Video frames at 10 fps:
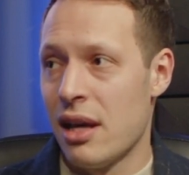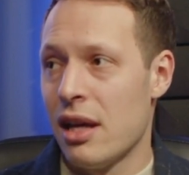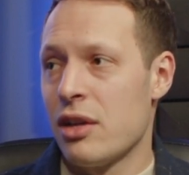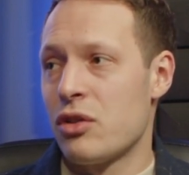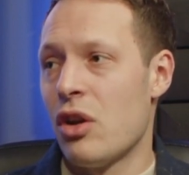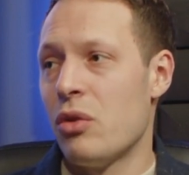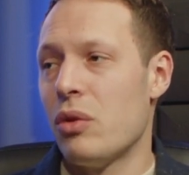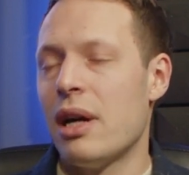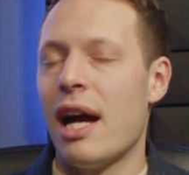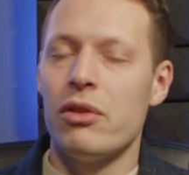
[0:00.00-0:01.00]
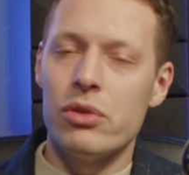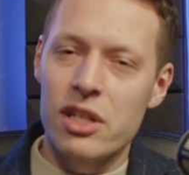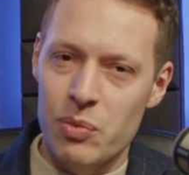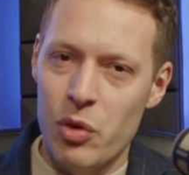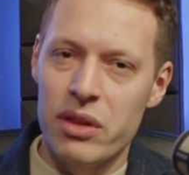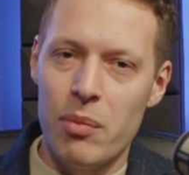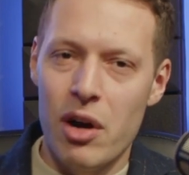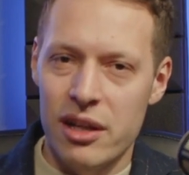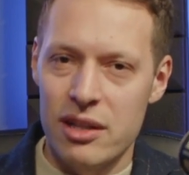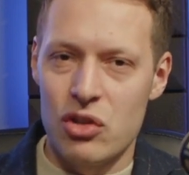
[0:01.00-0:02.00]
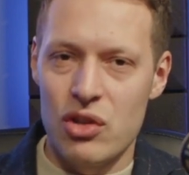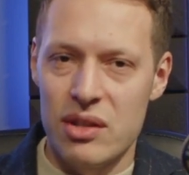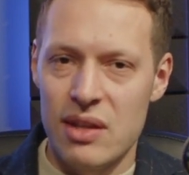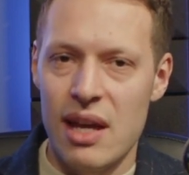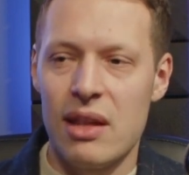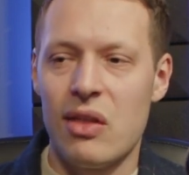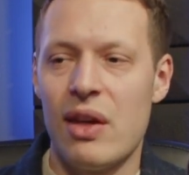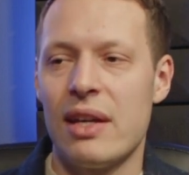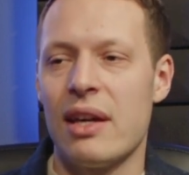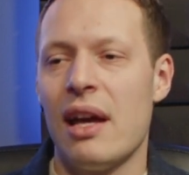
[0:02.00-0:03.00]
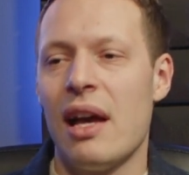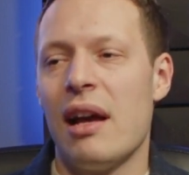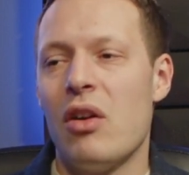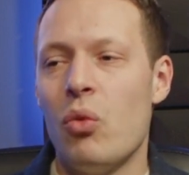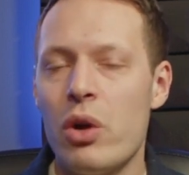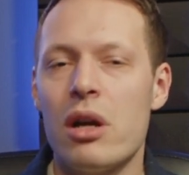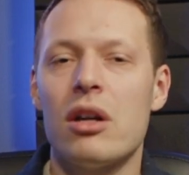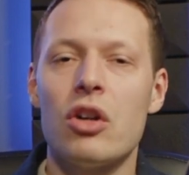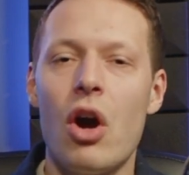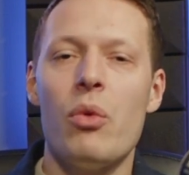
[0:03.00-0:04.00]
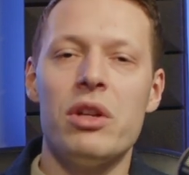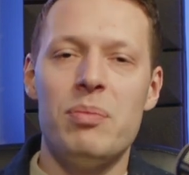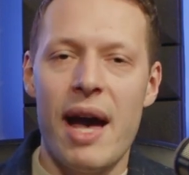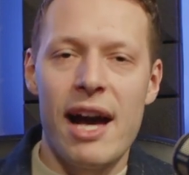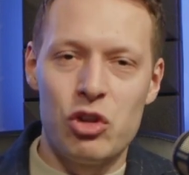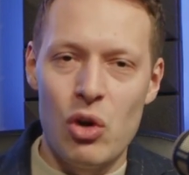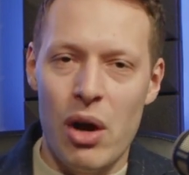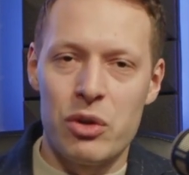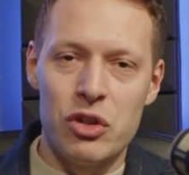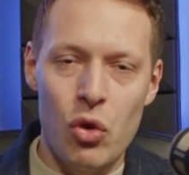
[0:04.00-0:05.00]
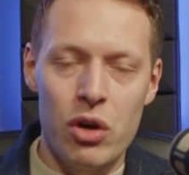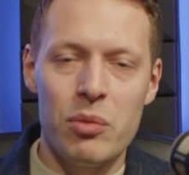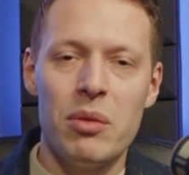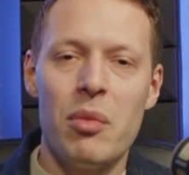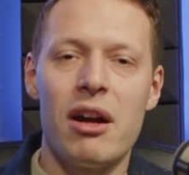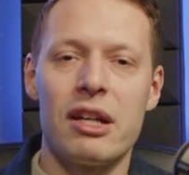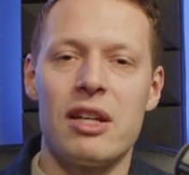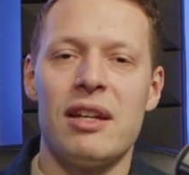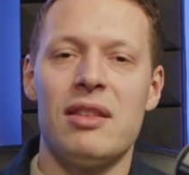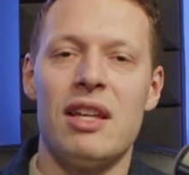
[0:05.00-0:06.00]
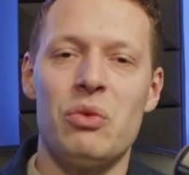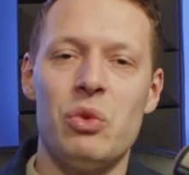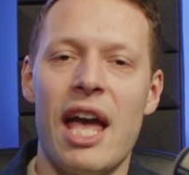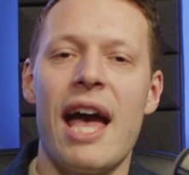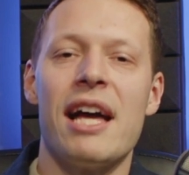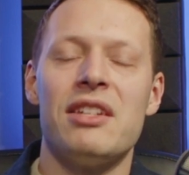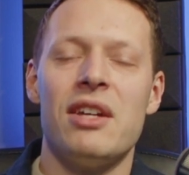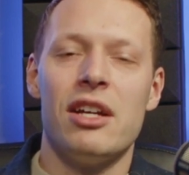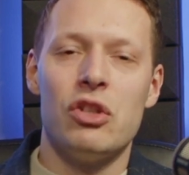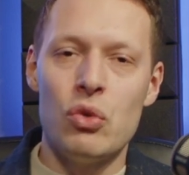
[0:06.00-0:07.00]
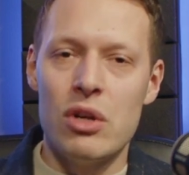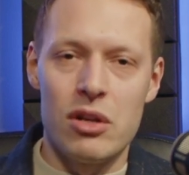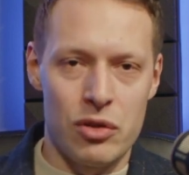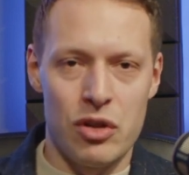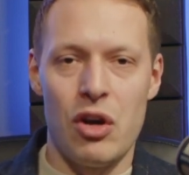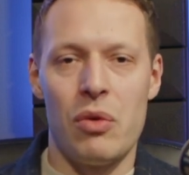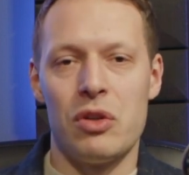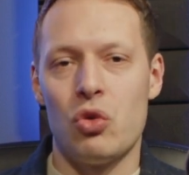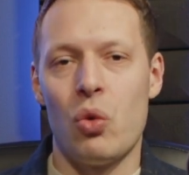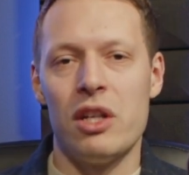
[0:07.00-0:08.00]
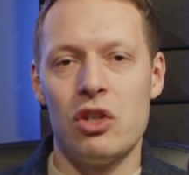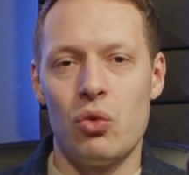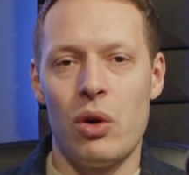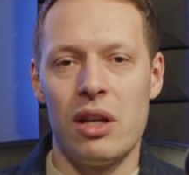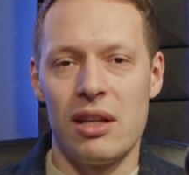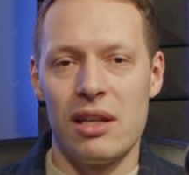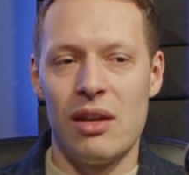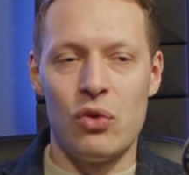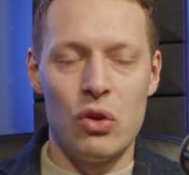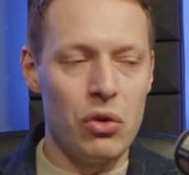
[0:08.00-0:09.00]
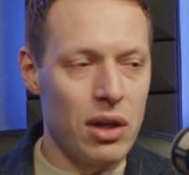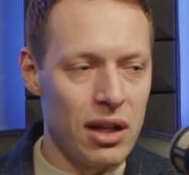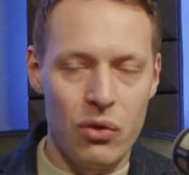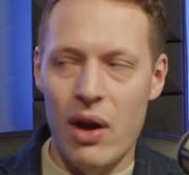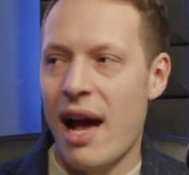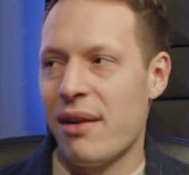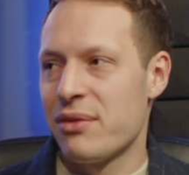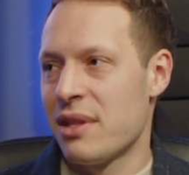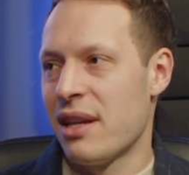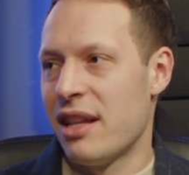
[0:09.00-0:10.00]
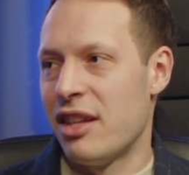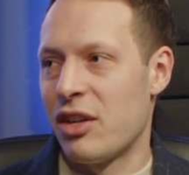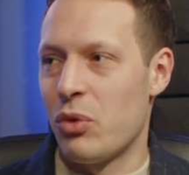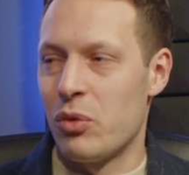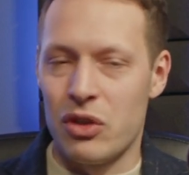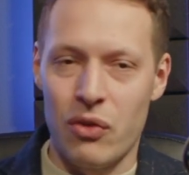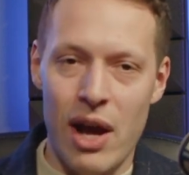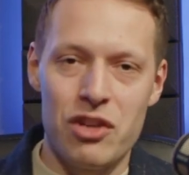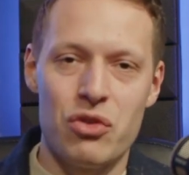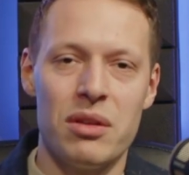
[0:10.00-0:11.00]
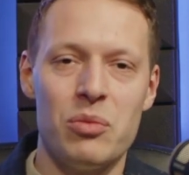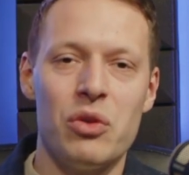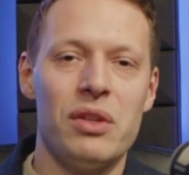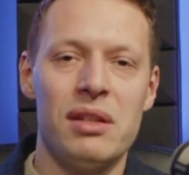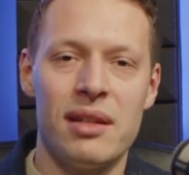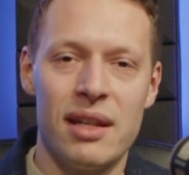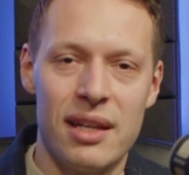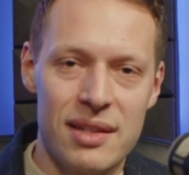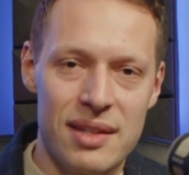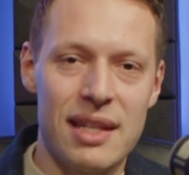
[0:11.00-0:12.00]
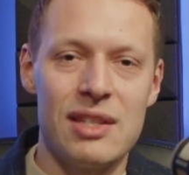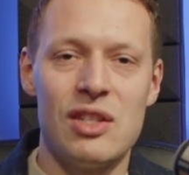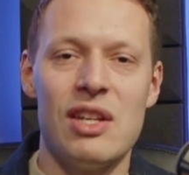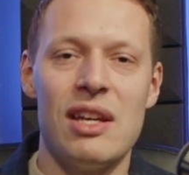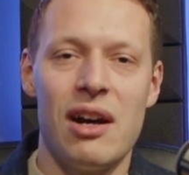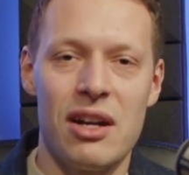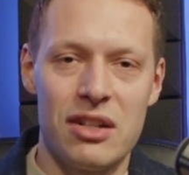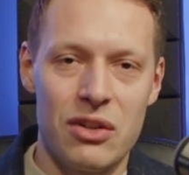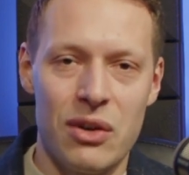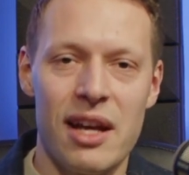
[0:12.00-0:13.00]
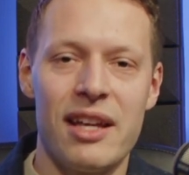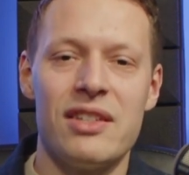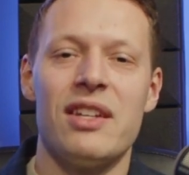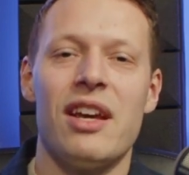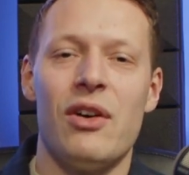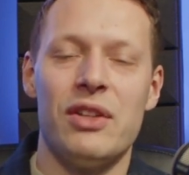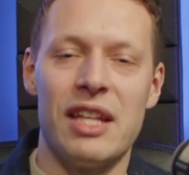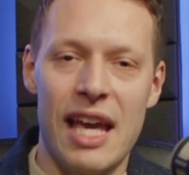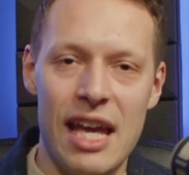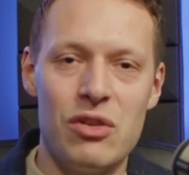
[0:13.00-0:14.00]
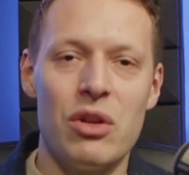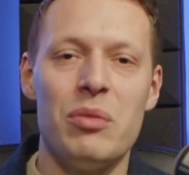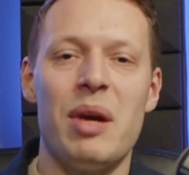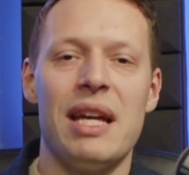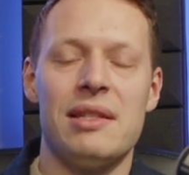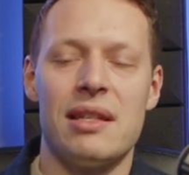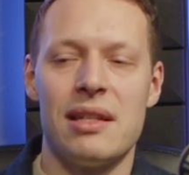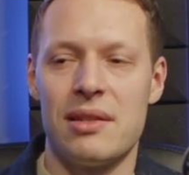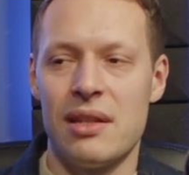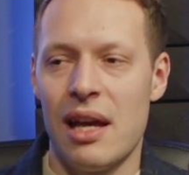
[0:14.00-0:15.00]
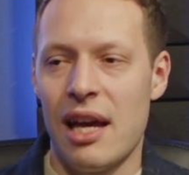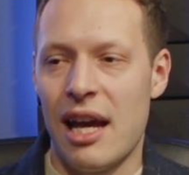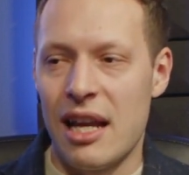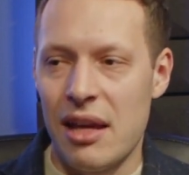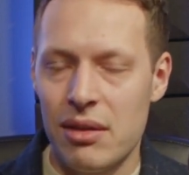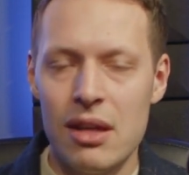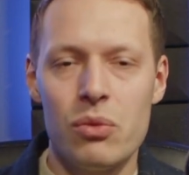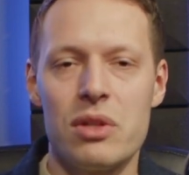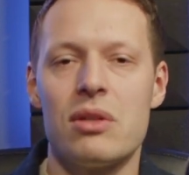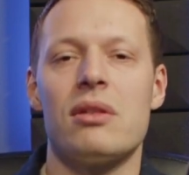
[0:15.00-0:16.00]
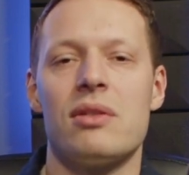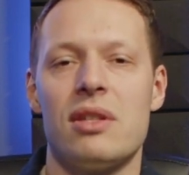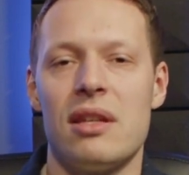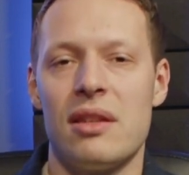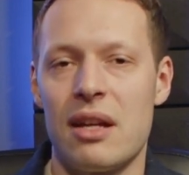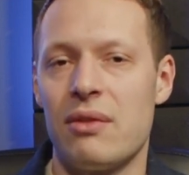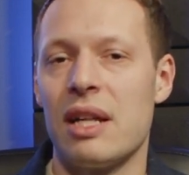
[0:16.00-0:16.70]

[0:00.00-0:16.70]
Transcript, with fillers: Yeah. So I don't want to spook the markets just yet. Like, we're going back to our normal market that we had two years ago in twenty twenty. If you look at graphs, like, we would gradually move in sixty, one hundred grand on an annual basis. And I think we start seeing that right